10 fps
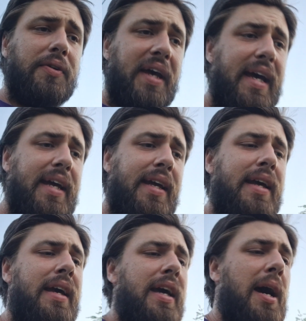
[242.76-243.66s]
day,
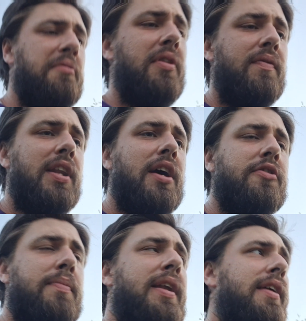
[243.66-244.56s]
I'm doing
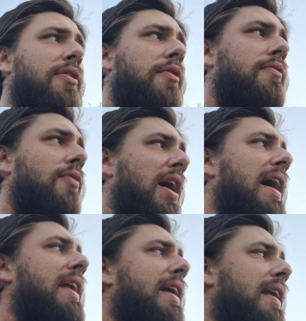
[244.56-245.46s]
videos Monday through
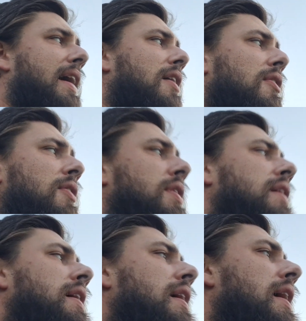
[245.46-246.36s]
Friday now.
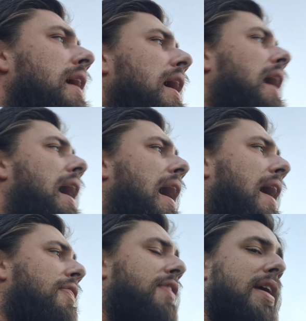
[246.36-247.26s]

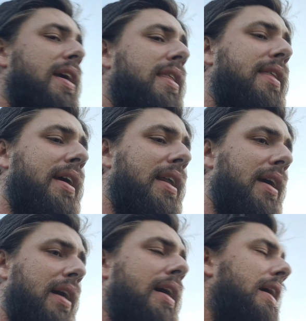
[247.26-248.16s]
I think
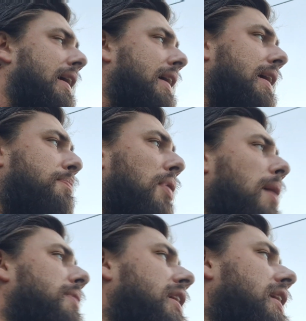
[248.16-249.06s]
that
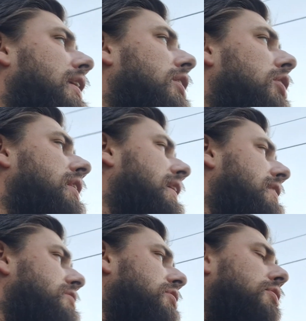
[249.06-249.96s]
probably gonna look
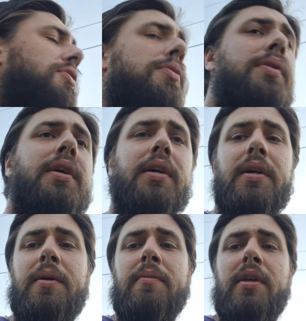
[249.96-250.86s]
into
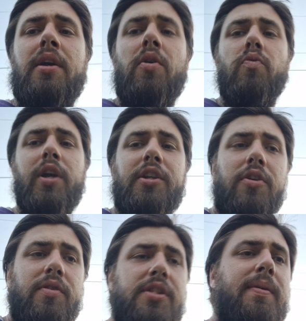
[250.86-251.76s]

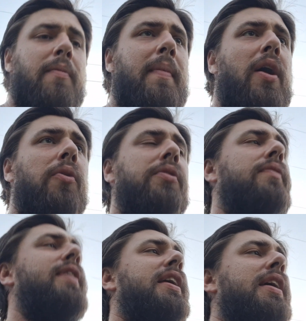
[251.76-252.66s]
redoing some of my older
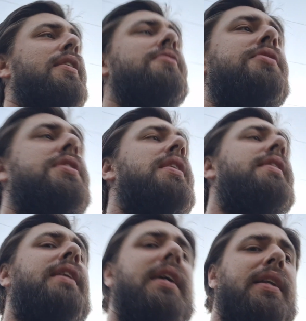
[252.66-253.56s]
videos
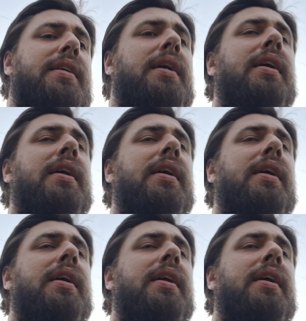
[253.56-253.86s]
that